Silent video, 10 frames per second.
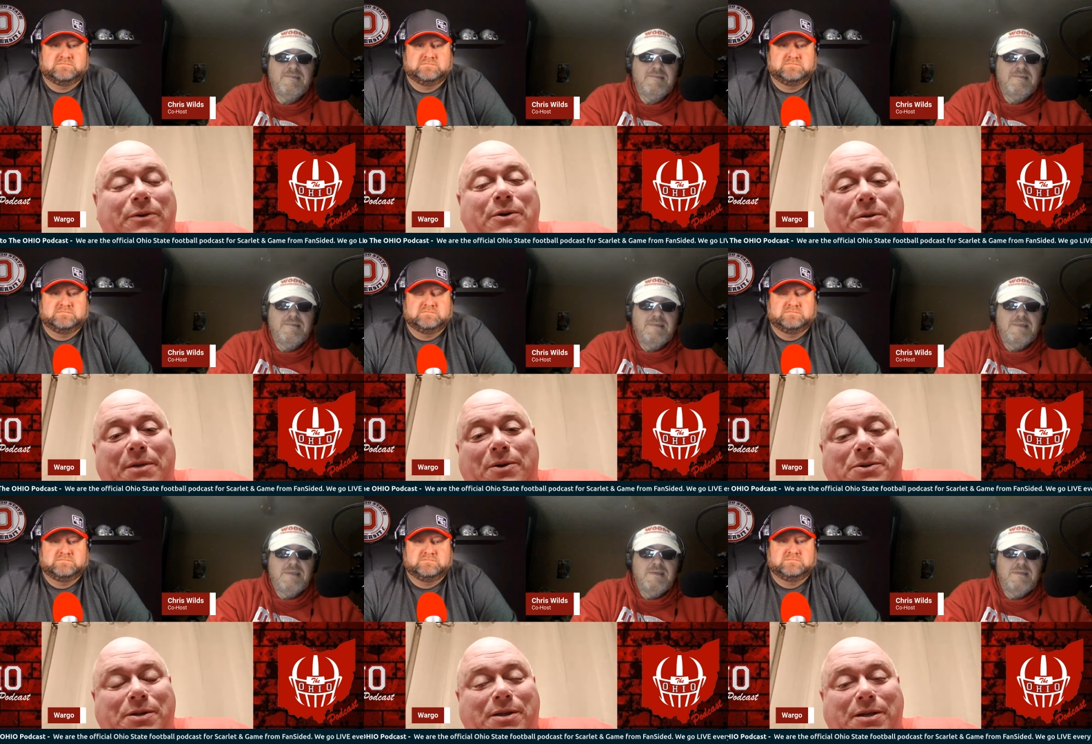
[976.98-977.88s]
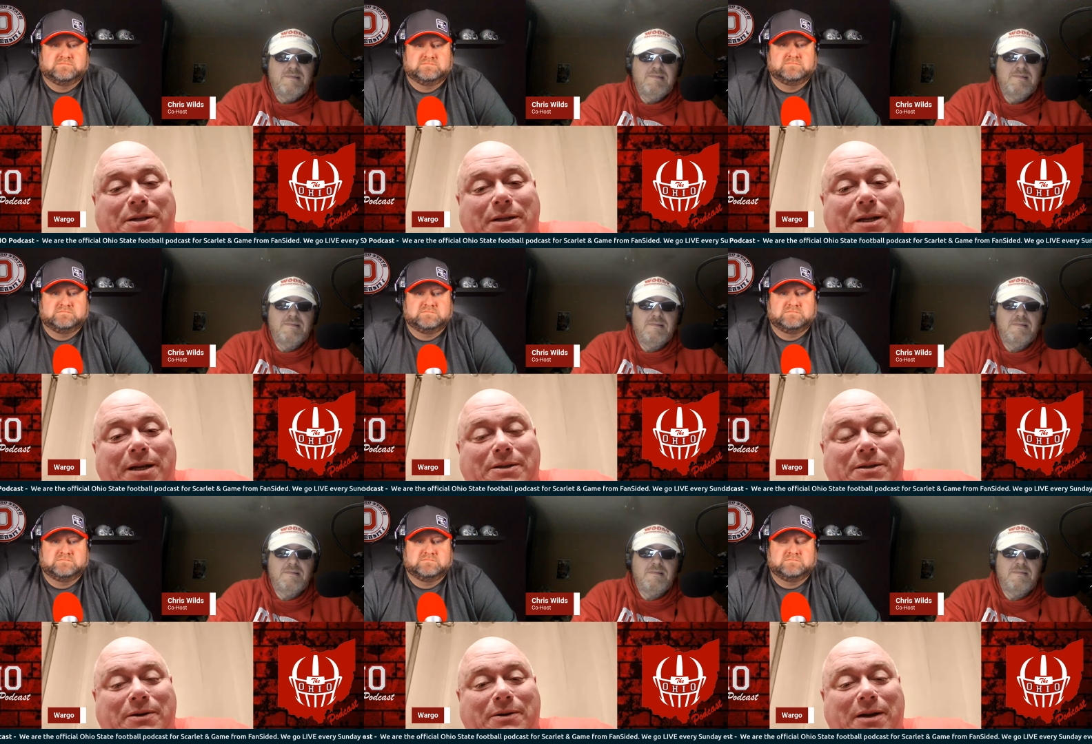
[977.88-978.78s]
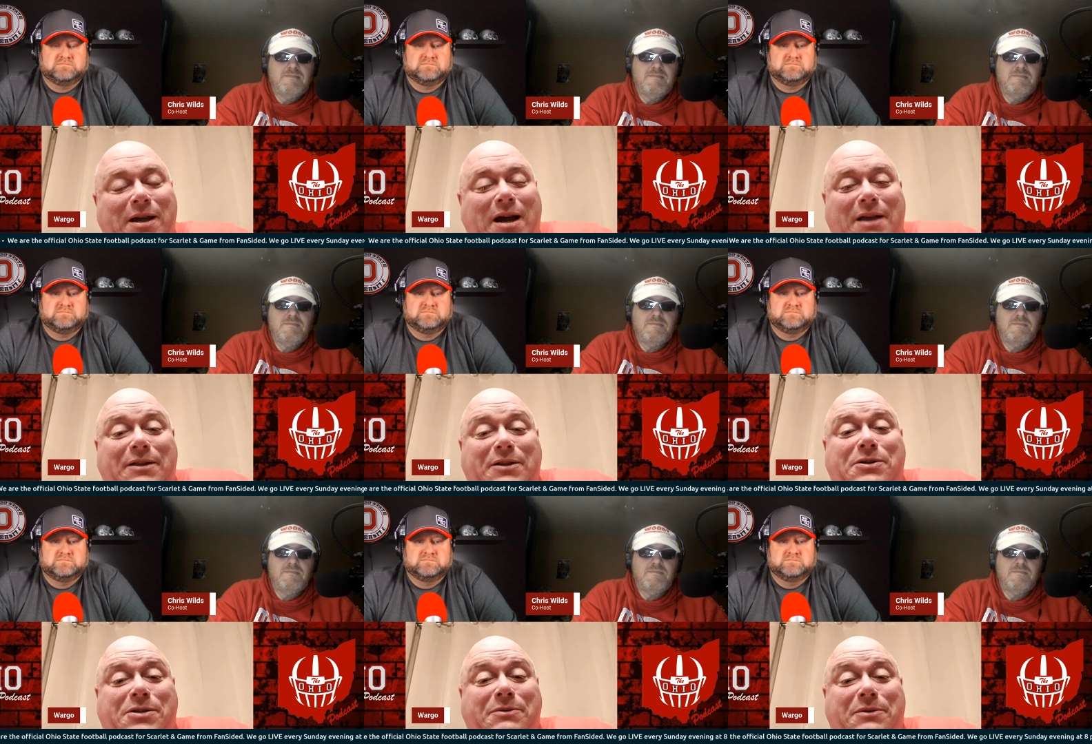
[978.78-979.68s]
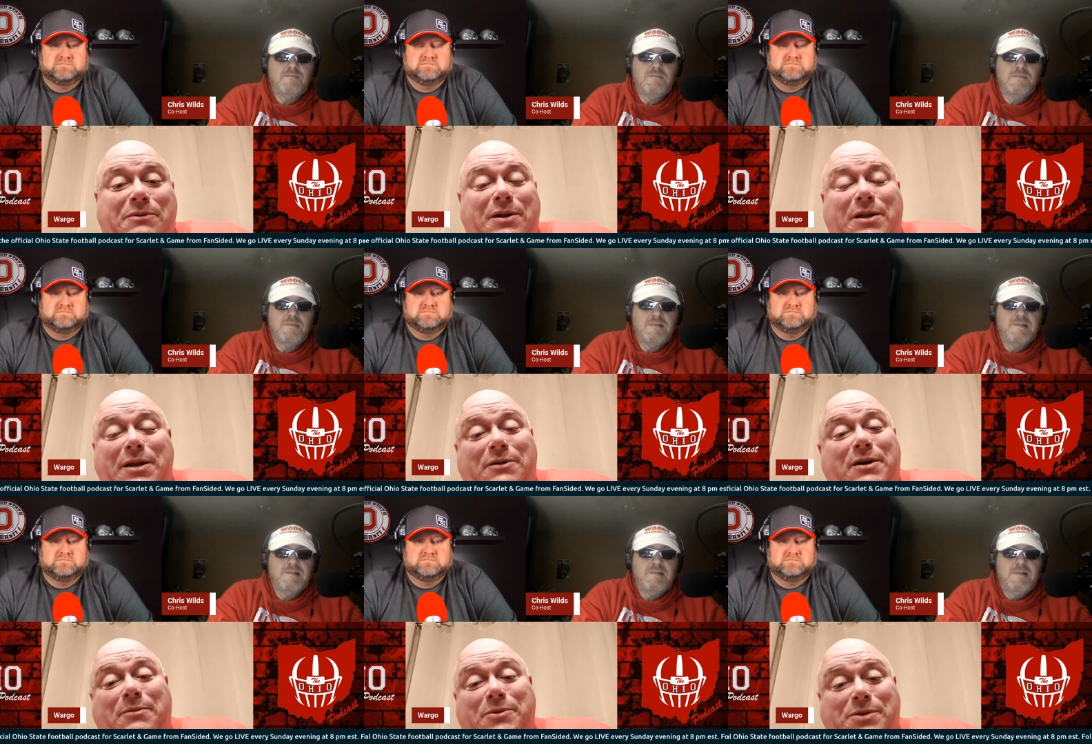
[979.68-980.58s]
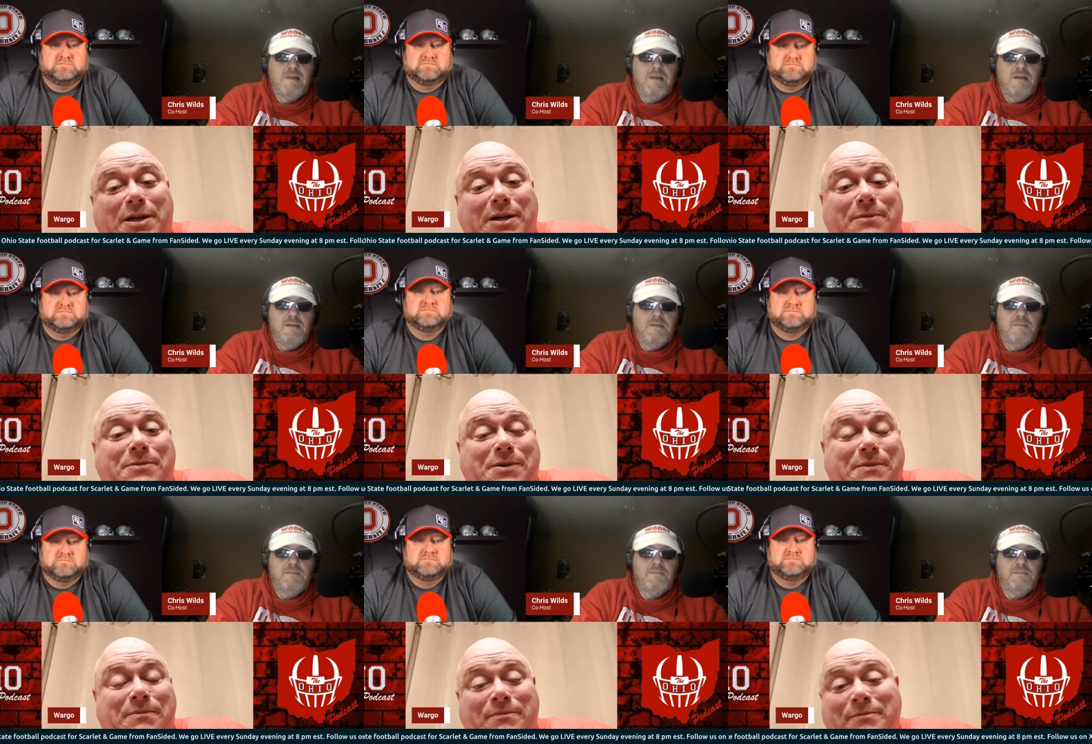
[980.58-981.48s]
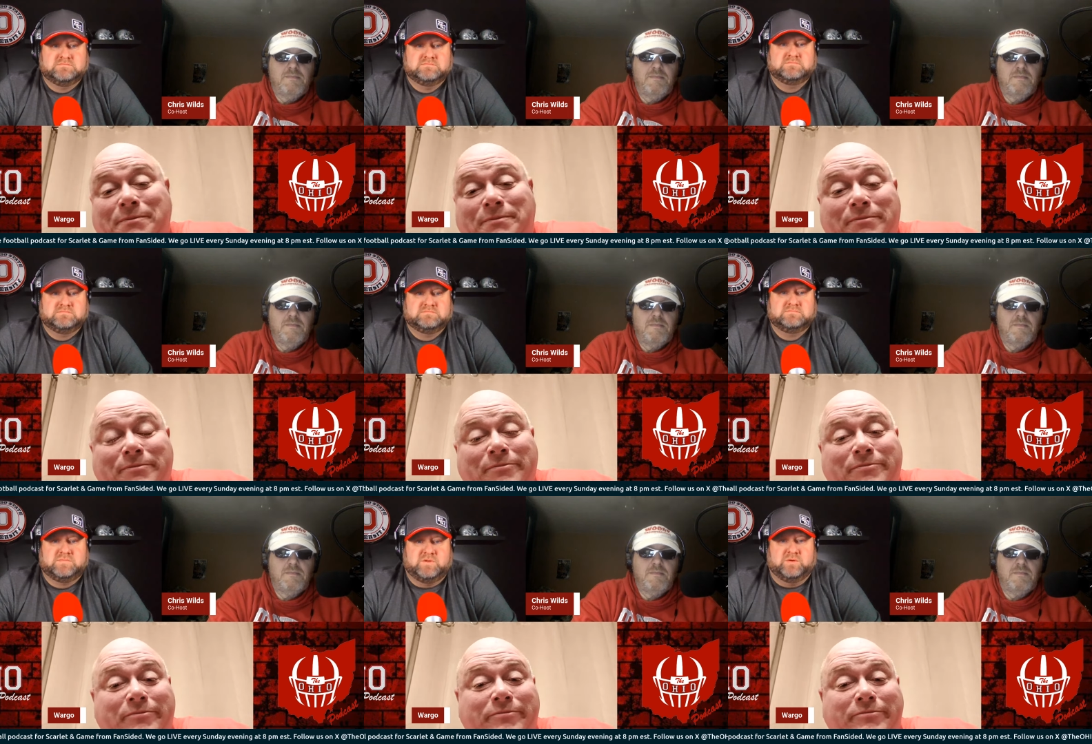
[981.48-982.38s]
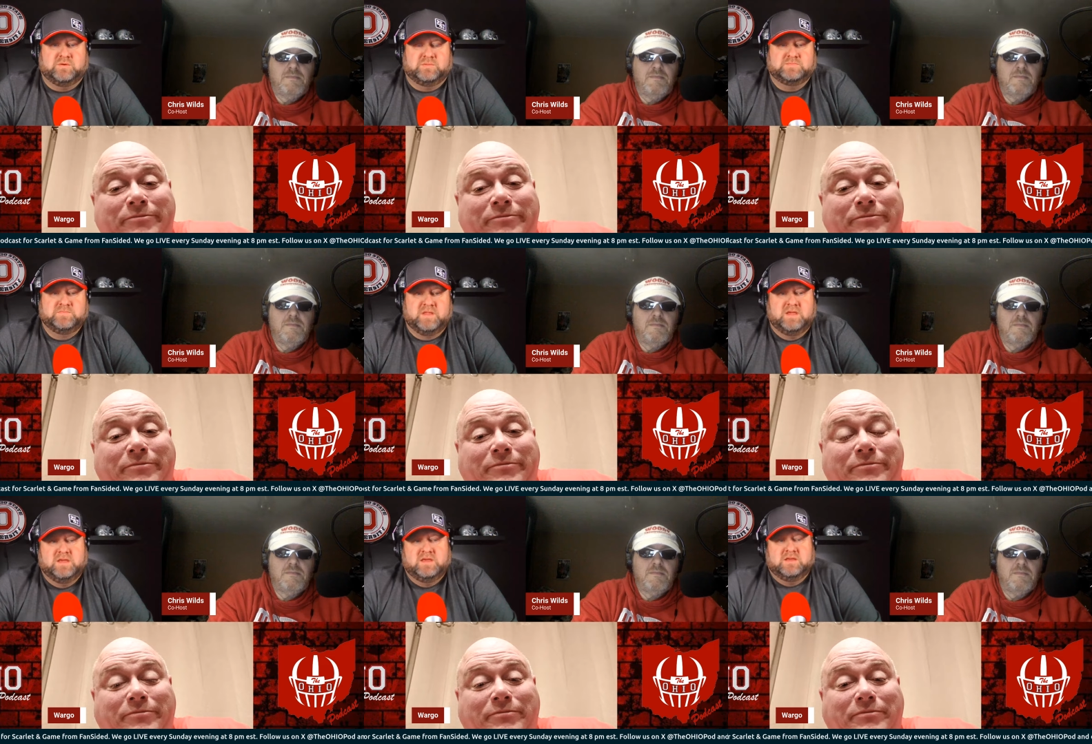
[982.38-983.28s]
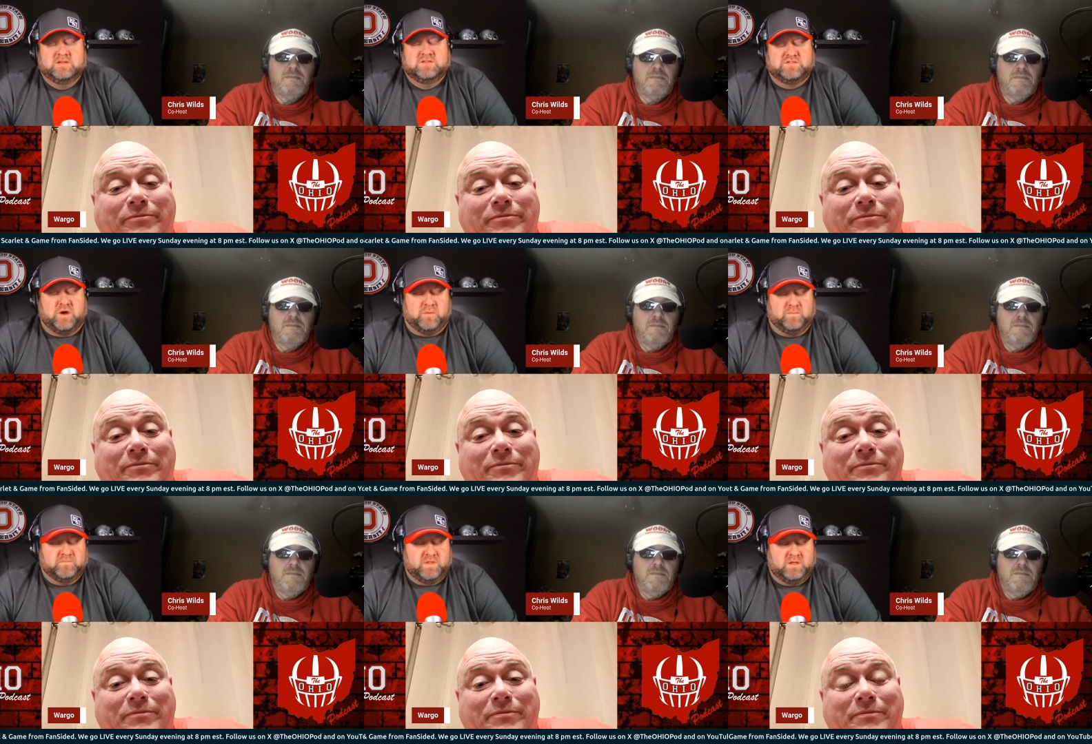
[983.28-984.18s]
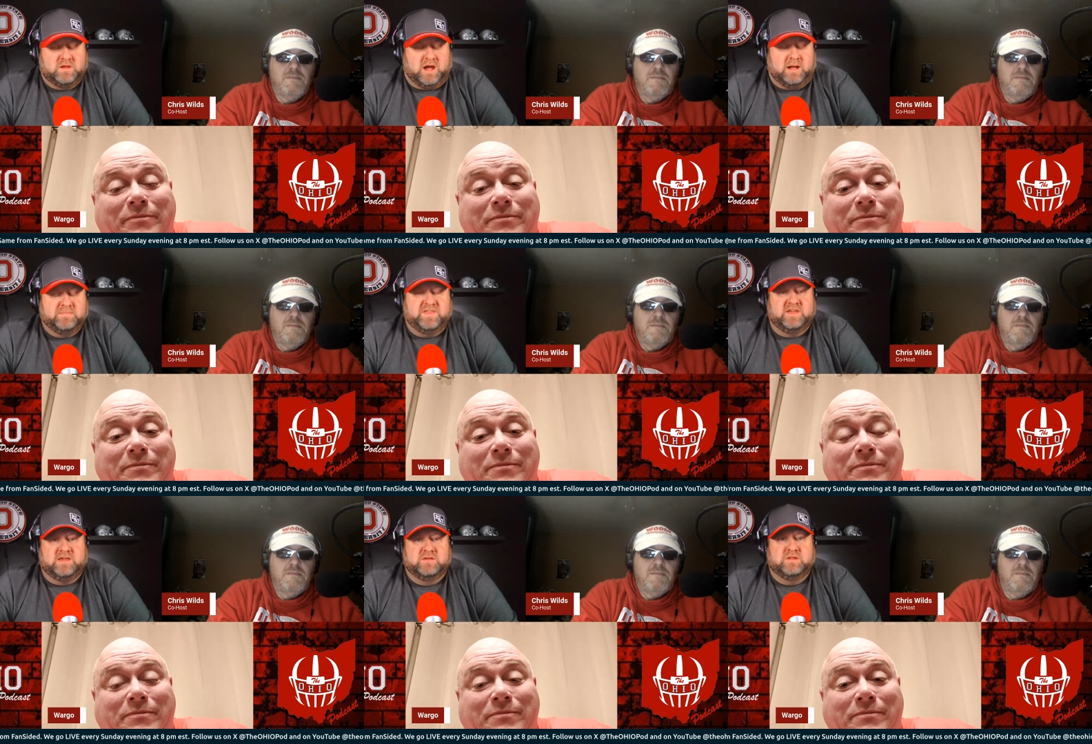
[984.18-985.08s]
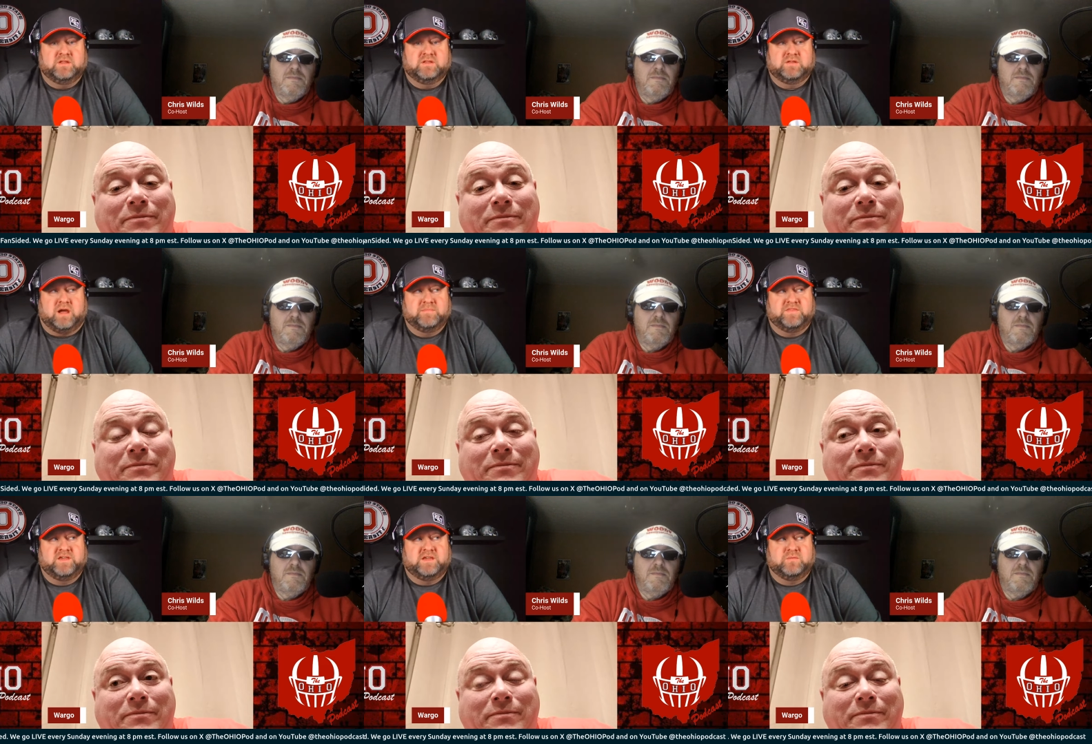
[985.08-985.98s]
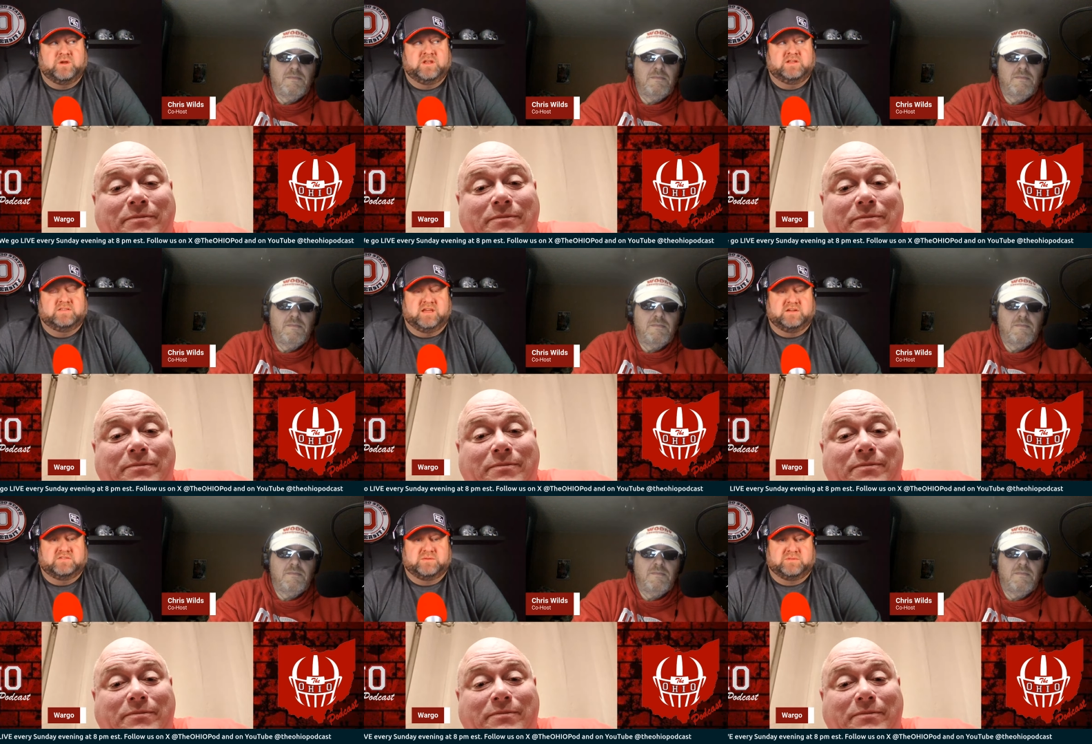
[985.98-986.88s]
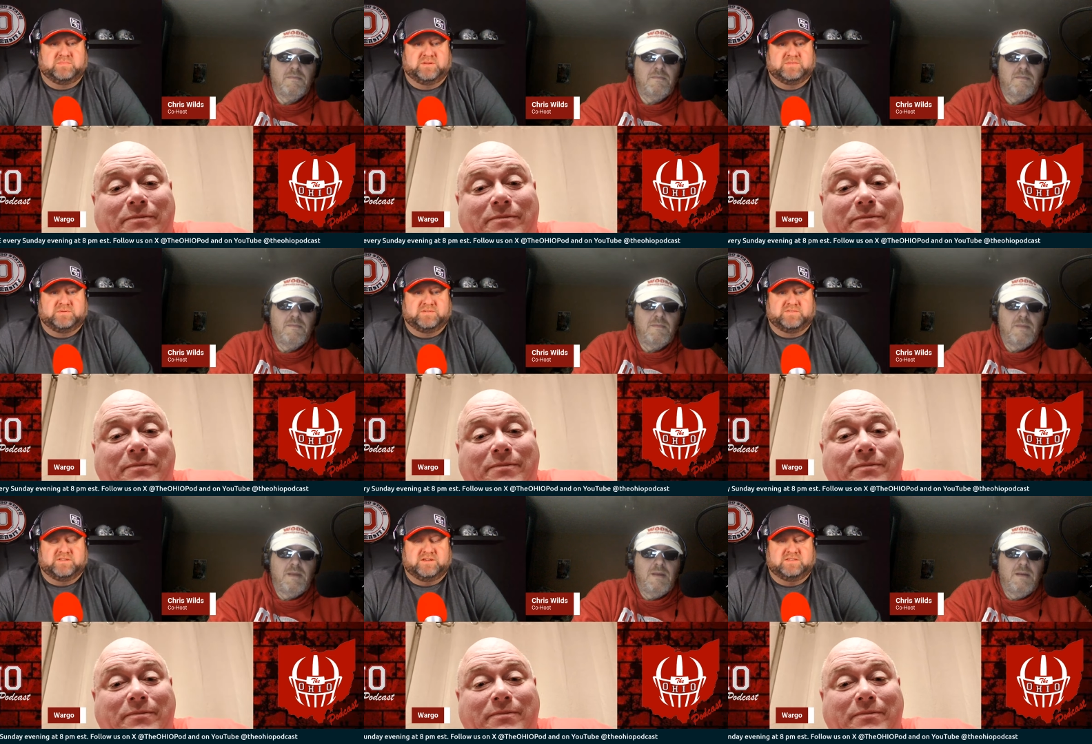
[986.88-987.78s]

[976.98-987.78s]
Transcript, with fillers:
Speaker 1: food and meals and things like that. So I think those two are really incredible stadiums.
Speaker 2: Cool. So I'm thinking we need to take a trip to Pittsburgh for the